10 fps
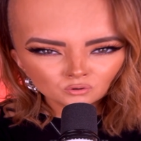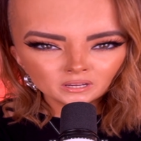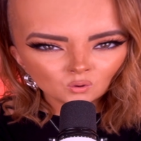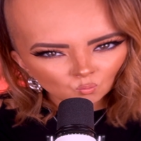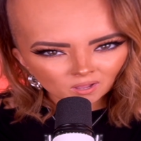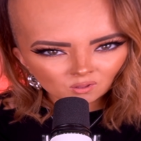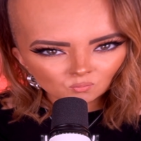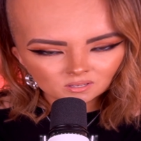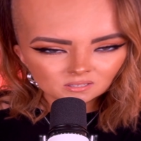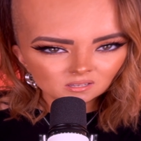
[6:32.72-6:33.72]
Corey, why
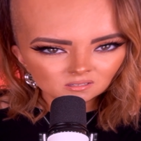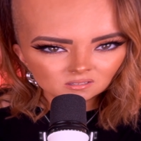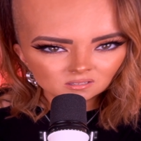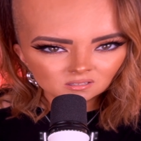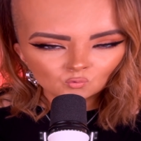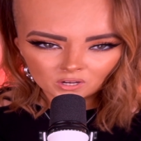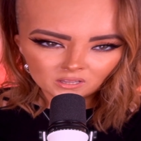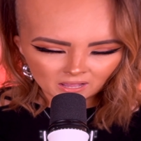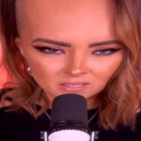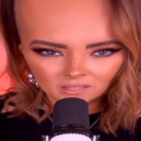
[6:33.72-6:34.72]
wasn't ring
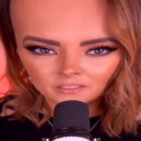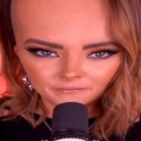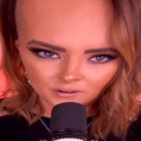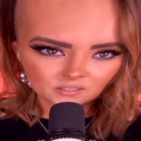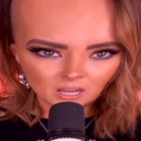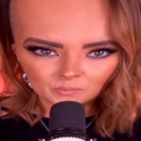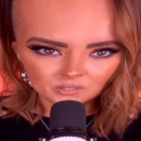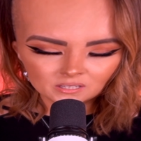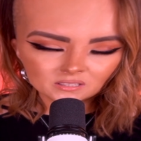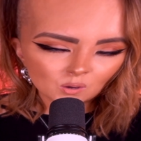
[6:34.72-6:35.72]
lights like the first
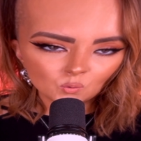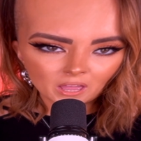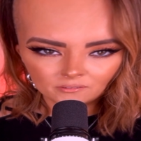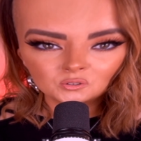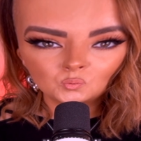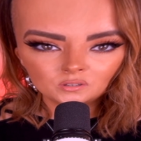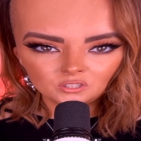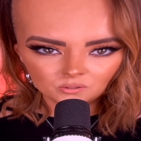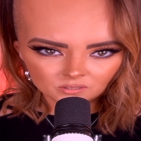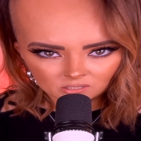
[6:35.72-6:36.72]
option? Isn't that what everyone
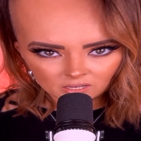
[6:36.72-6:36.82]
uses